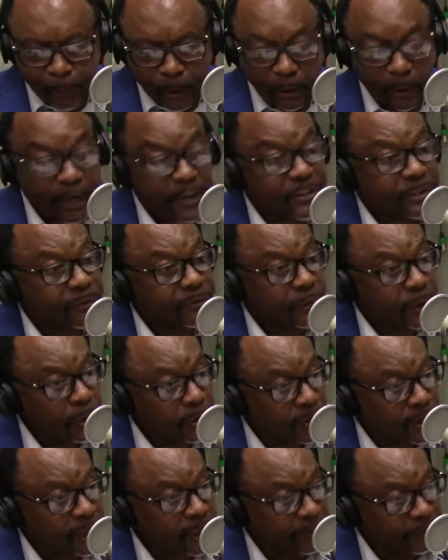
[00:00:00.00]
loss of
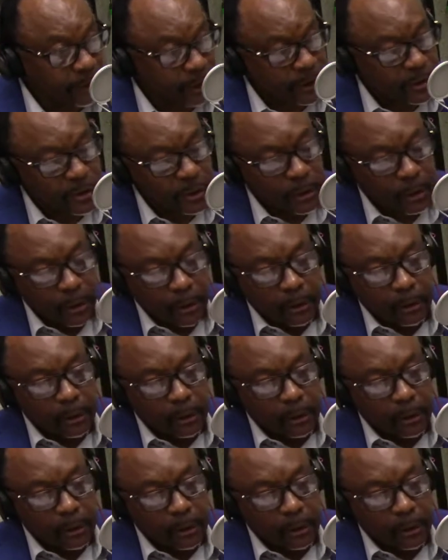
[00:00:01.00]
use coverage.